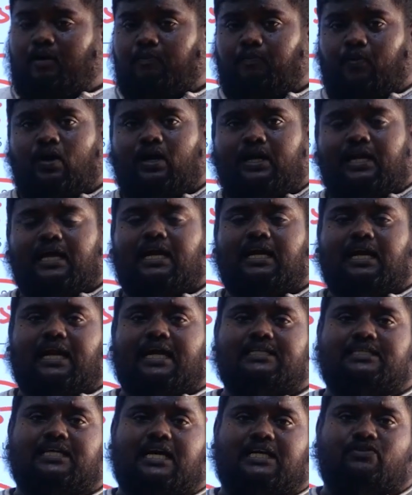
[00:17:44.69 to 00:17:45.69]
political
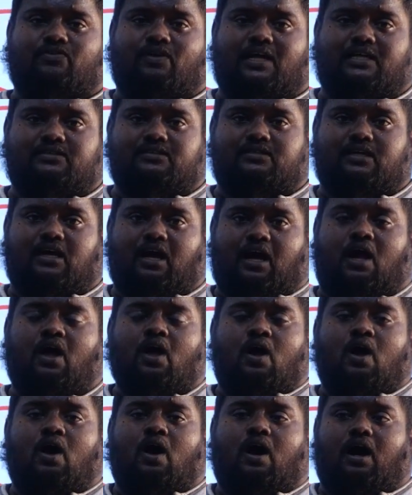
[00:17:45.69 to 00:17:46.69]
rights as well as
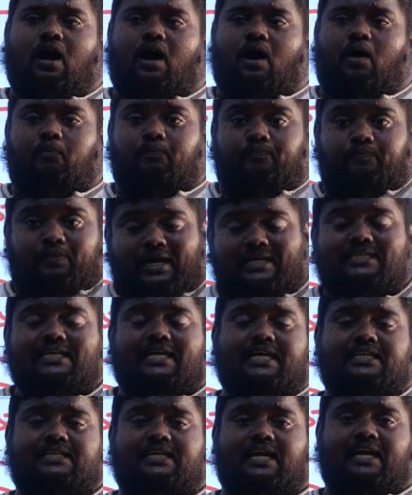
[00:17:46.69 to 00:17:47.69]

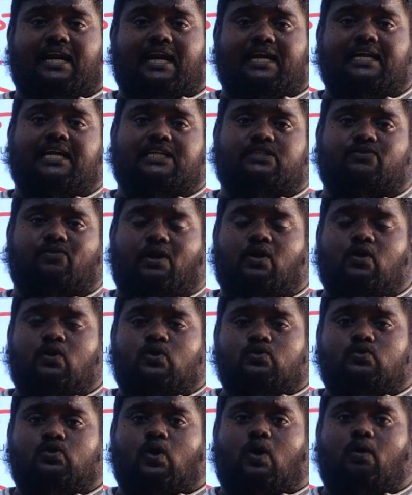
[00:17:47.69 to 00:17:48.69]
educational right as well.
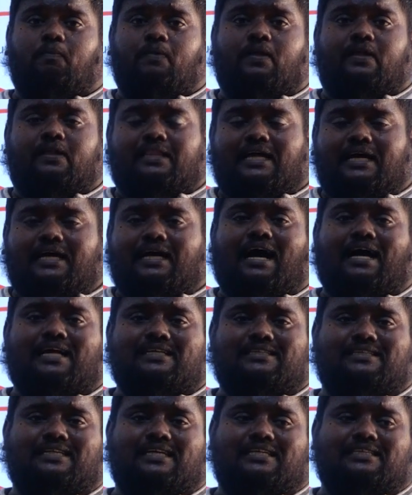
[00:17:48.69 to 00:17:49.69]
So the
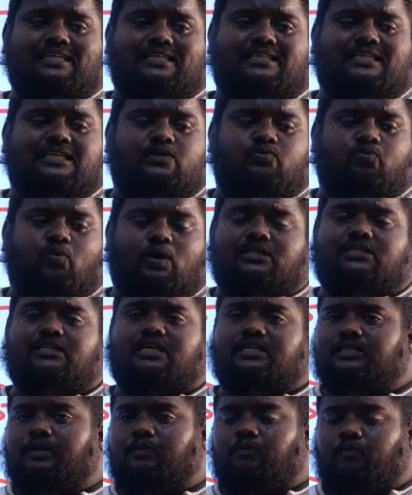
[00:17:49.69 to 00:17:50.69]
caste census is one
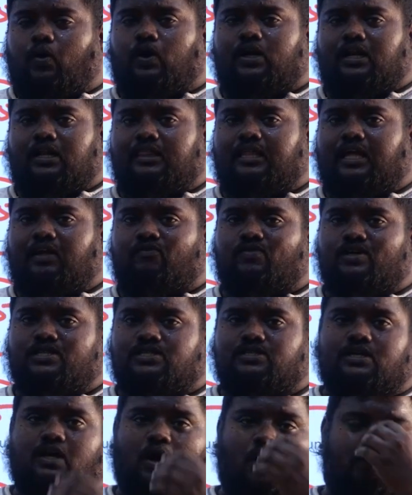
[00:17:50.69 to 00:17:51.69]
such important thing
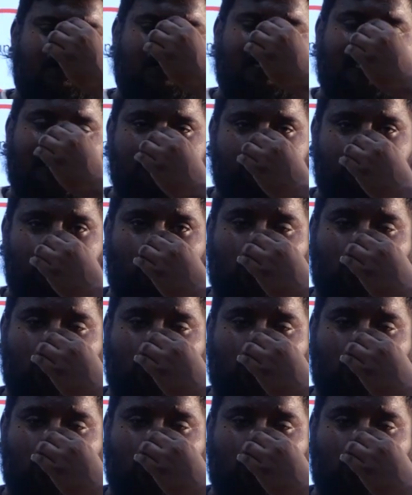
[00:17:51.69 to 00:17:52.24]
which government has to